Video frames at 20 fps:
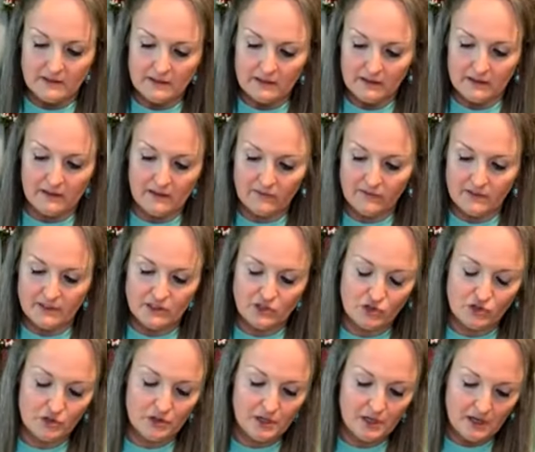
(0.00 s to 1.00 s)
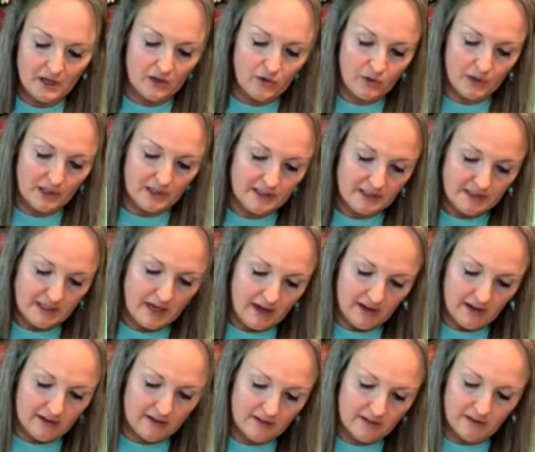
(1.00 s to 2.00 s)
Give this tree a quick
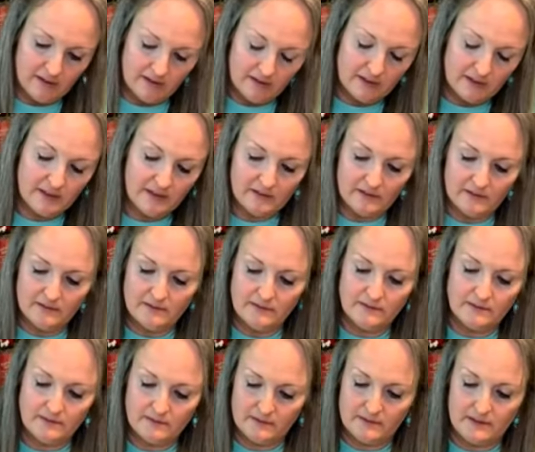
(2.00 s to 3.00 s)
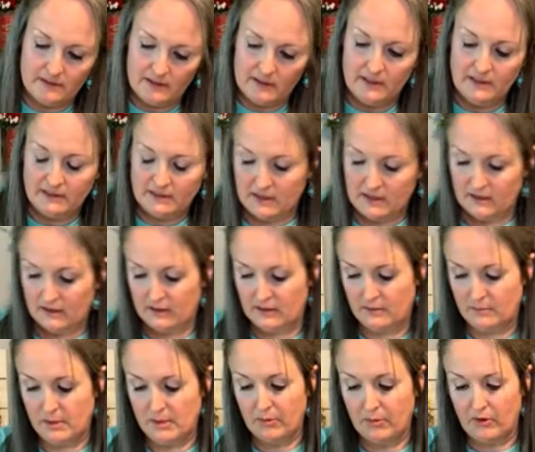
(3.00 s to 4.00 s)
sand. And it's not gonna
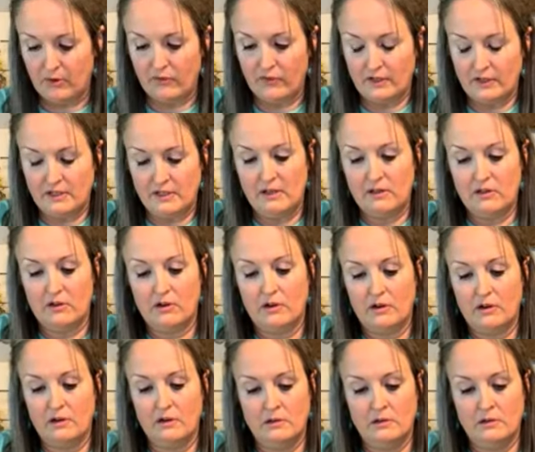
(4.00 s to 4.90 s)
be perfect either,